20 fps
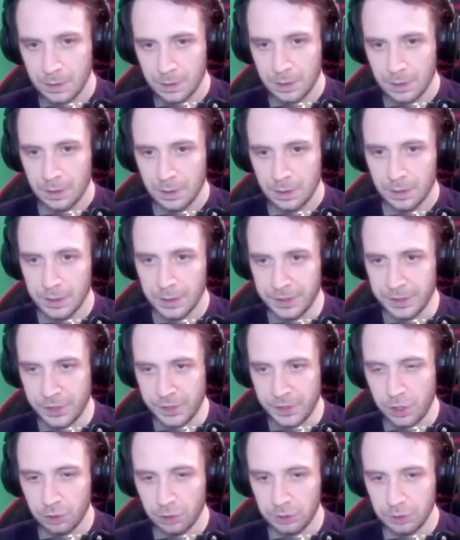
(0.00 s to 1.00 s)
And there's a
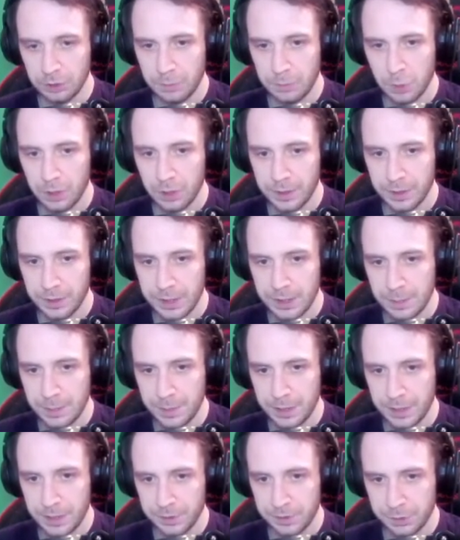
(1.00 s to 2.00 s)
holy water hidden behind
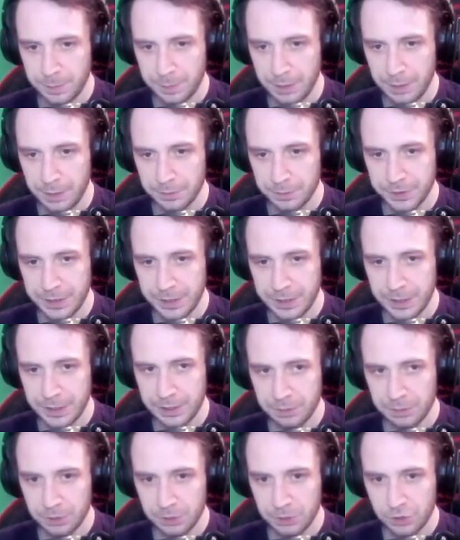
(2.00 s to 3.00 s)
those barrels there, so we
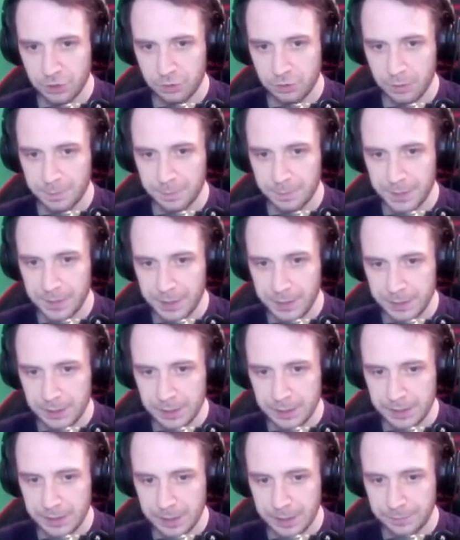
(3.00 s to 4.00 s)
grab that as a
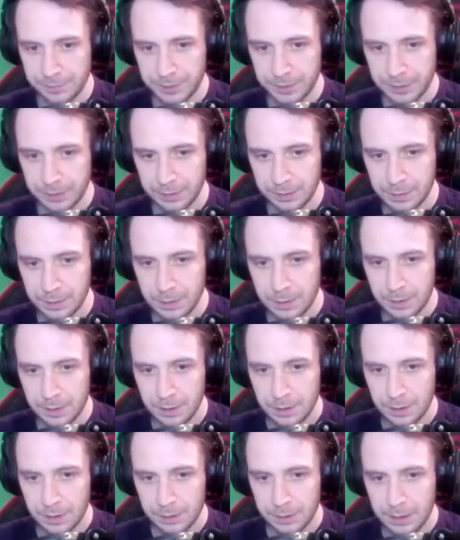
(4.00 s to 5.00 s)
safety.
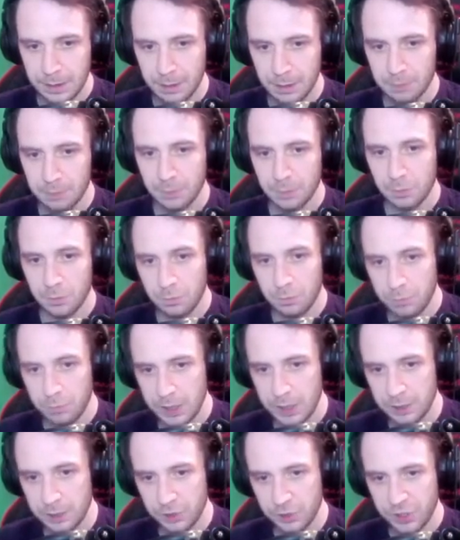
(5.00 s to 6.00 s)
Now, we can
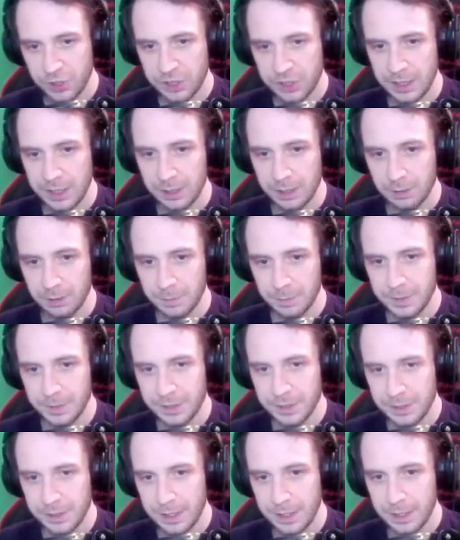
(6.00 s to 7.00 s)
just stinger up the
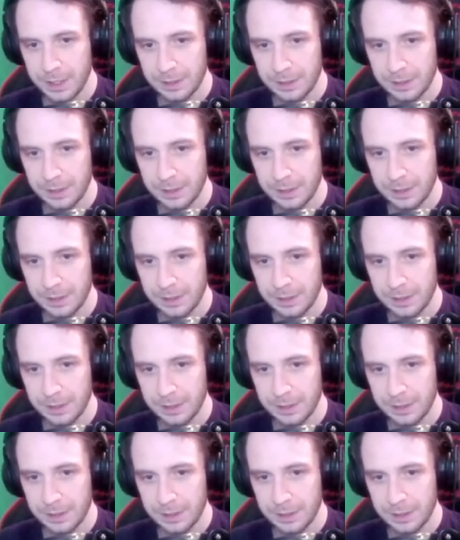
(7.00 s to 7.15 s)
stairs.